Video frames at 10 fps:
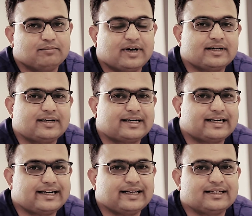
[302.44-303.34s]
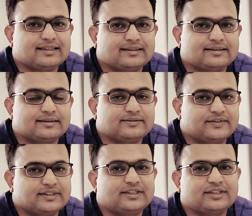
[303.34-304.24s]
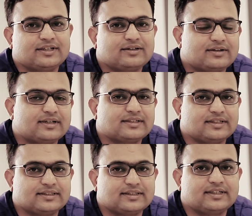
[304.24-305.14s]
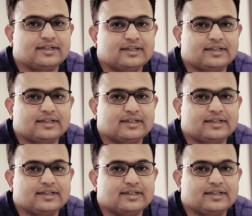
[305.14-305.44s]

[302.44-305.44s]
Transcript: by a treating physician or a surgeon